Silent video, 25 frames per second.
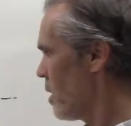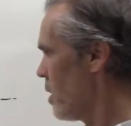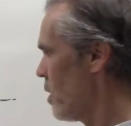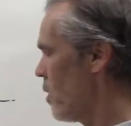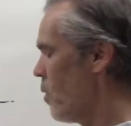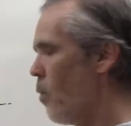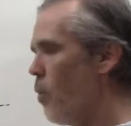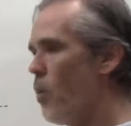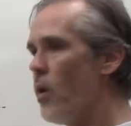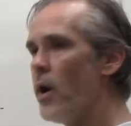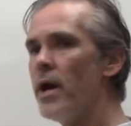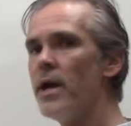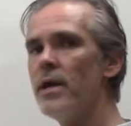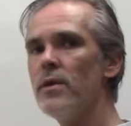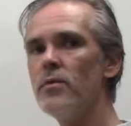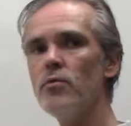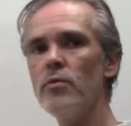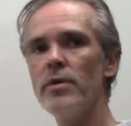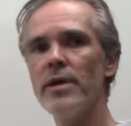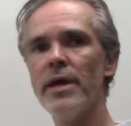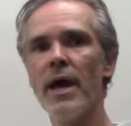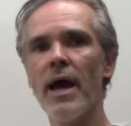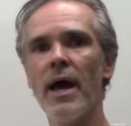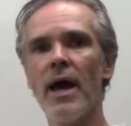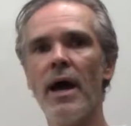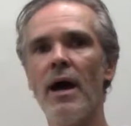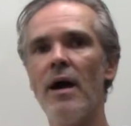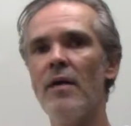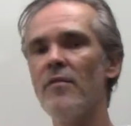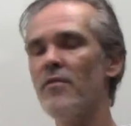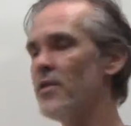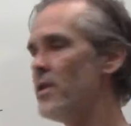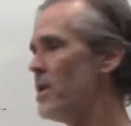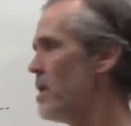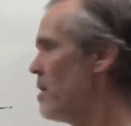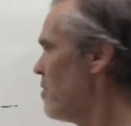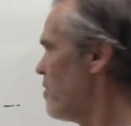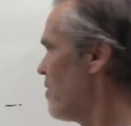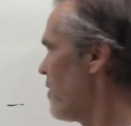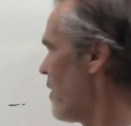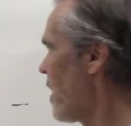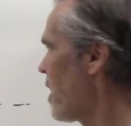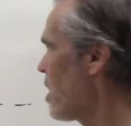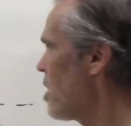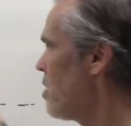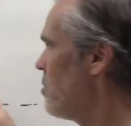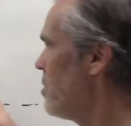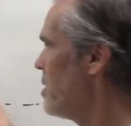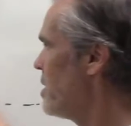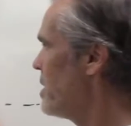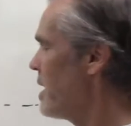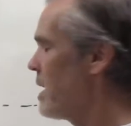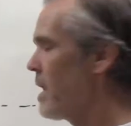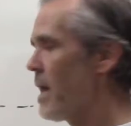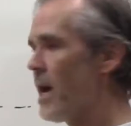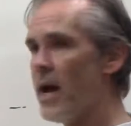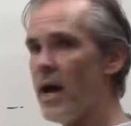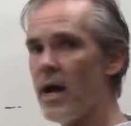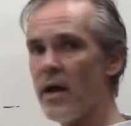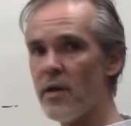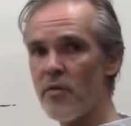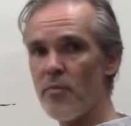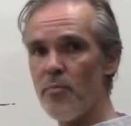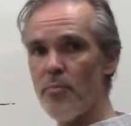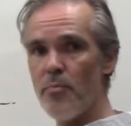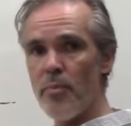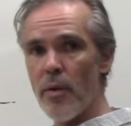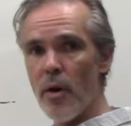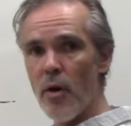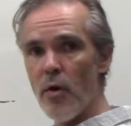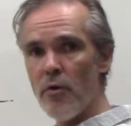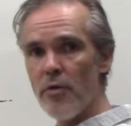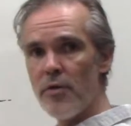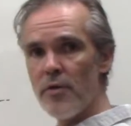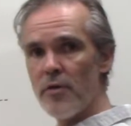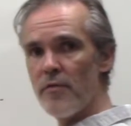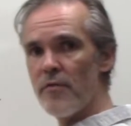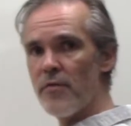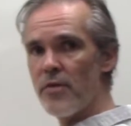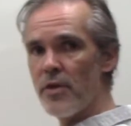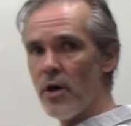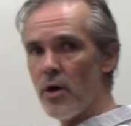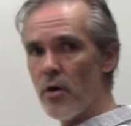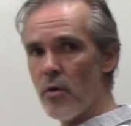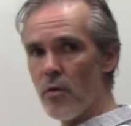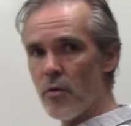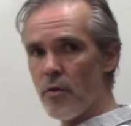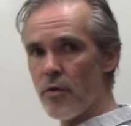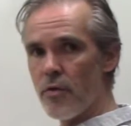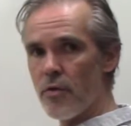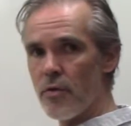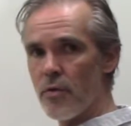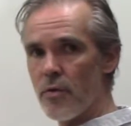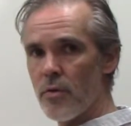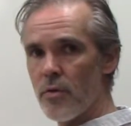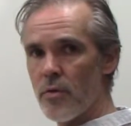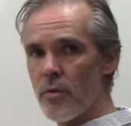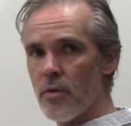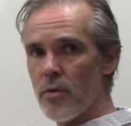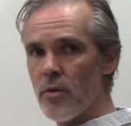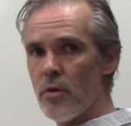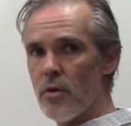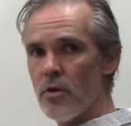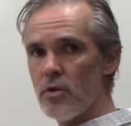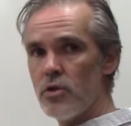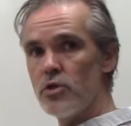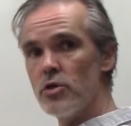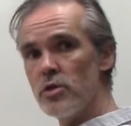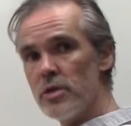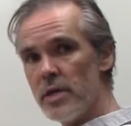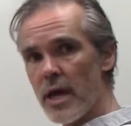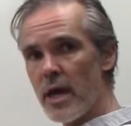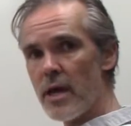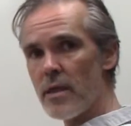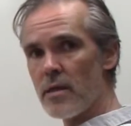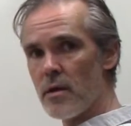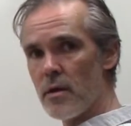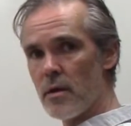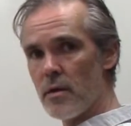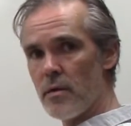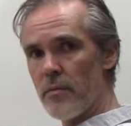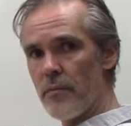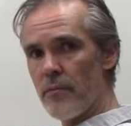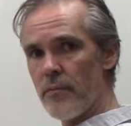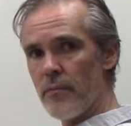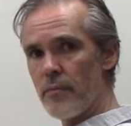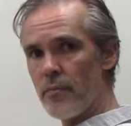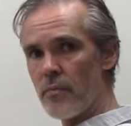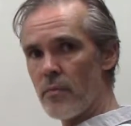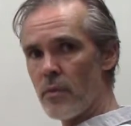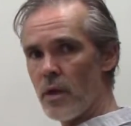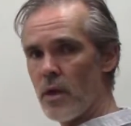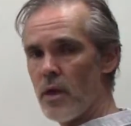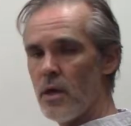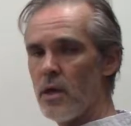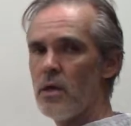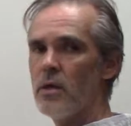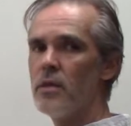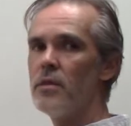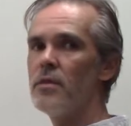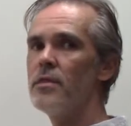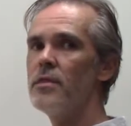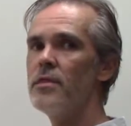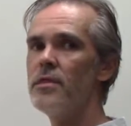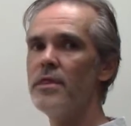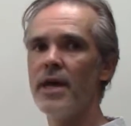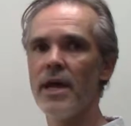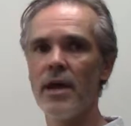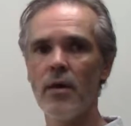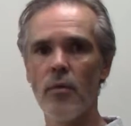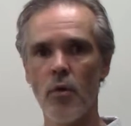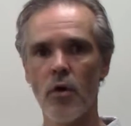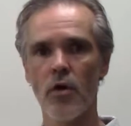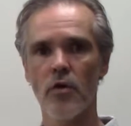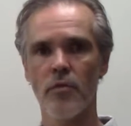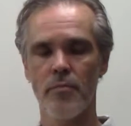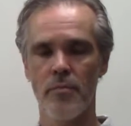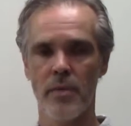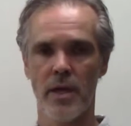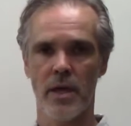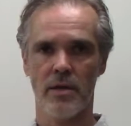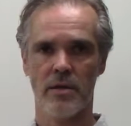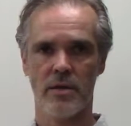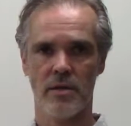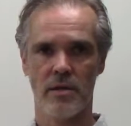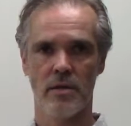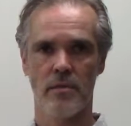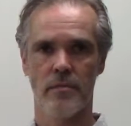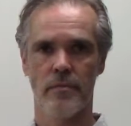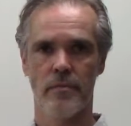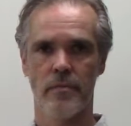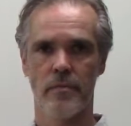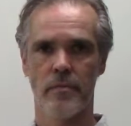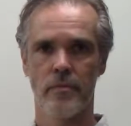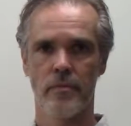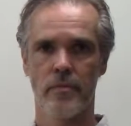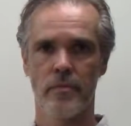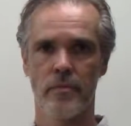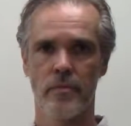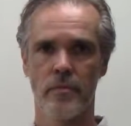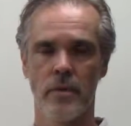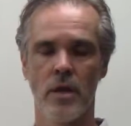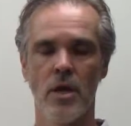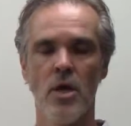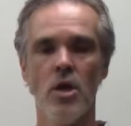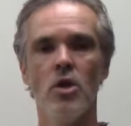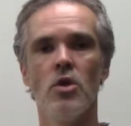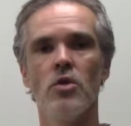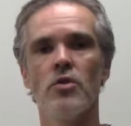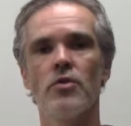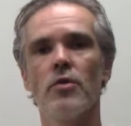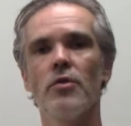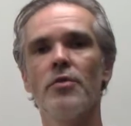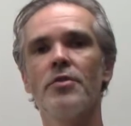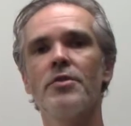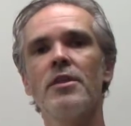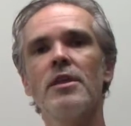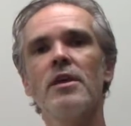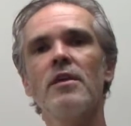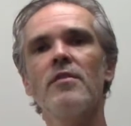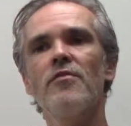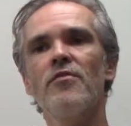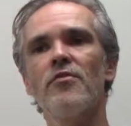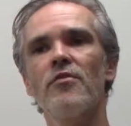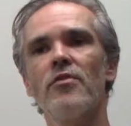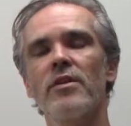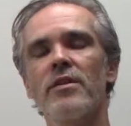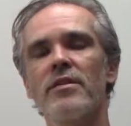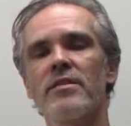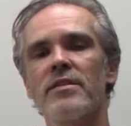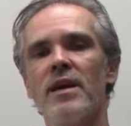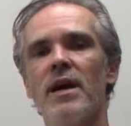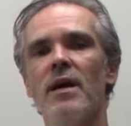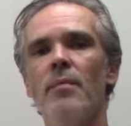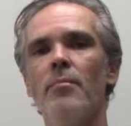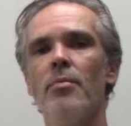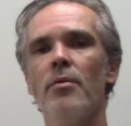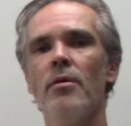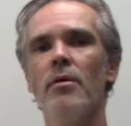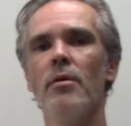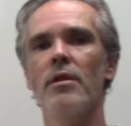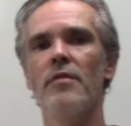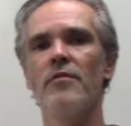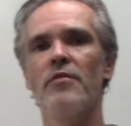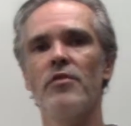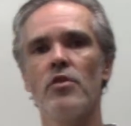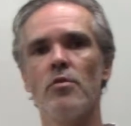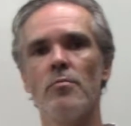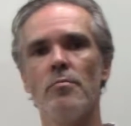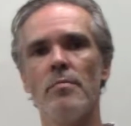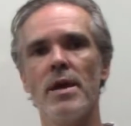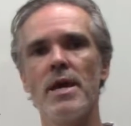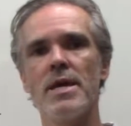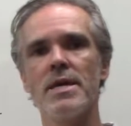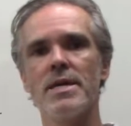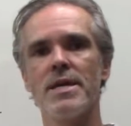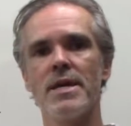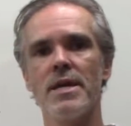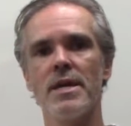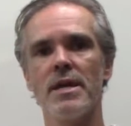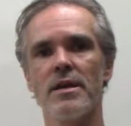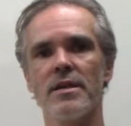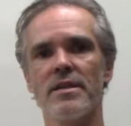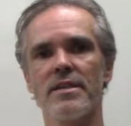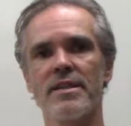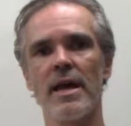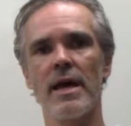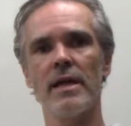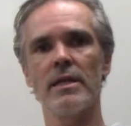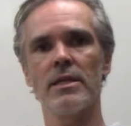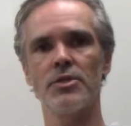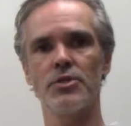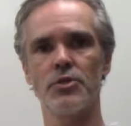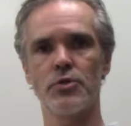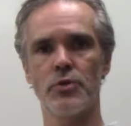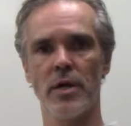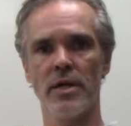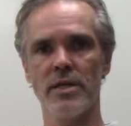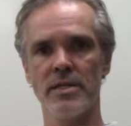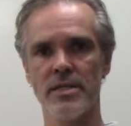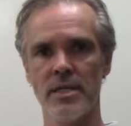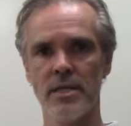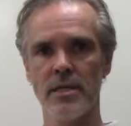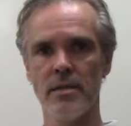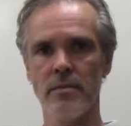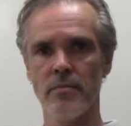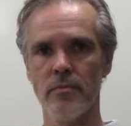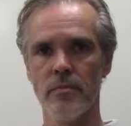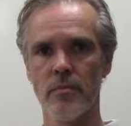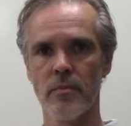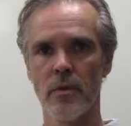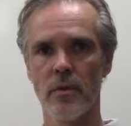when we have an environment that has both of those together? They won't mix. So think, for example, if you're making a salad dressing,